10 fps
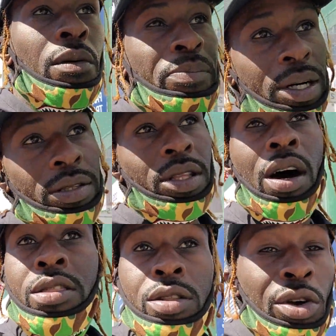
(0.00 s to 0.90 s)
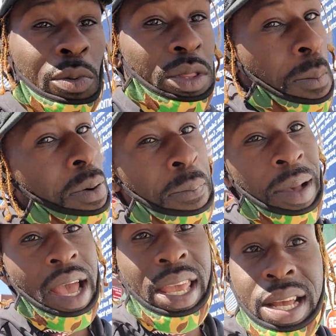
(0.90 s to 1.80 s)
But the other dude with the book
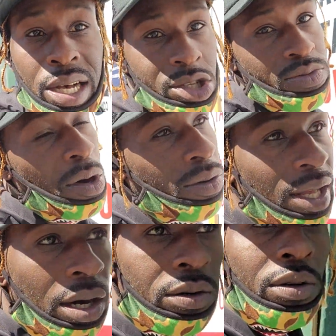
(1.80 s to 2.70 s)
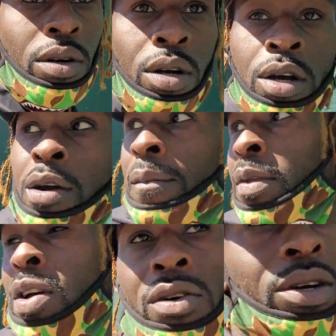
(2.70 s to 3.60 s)
bag, he got smoked out.
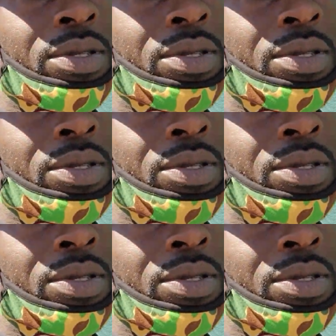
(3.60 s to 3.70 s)
You know what I'm